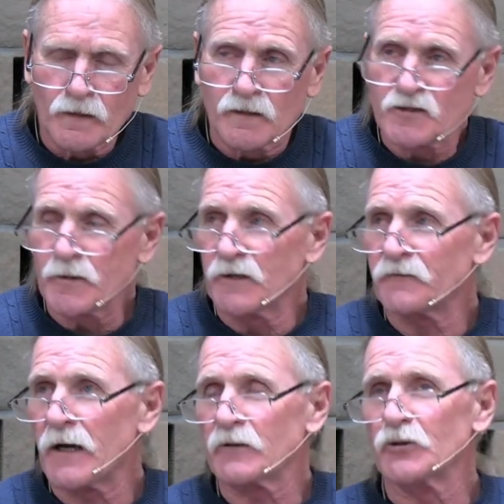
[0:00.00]
As a matter of
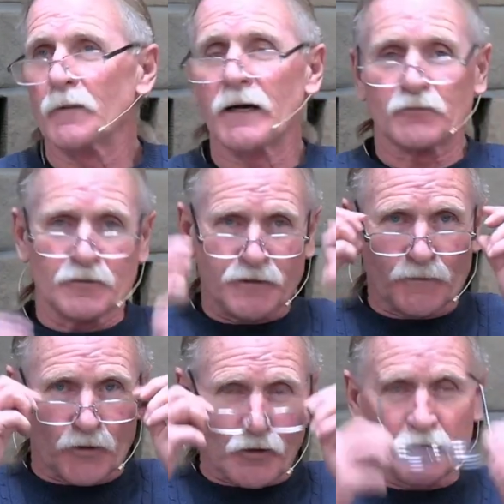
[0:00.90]
fact, you might
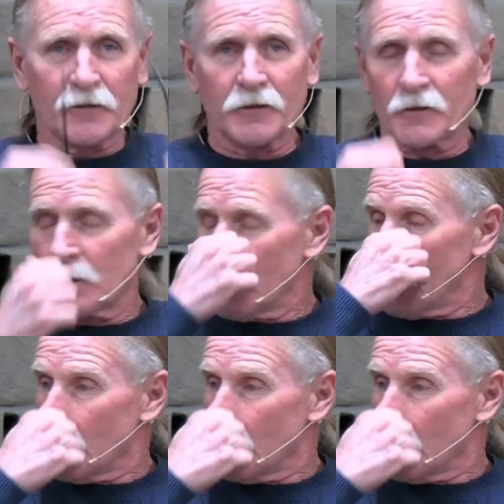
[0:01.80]
remember earlier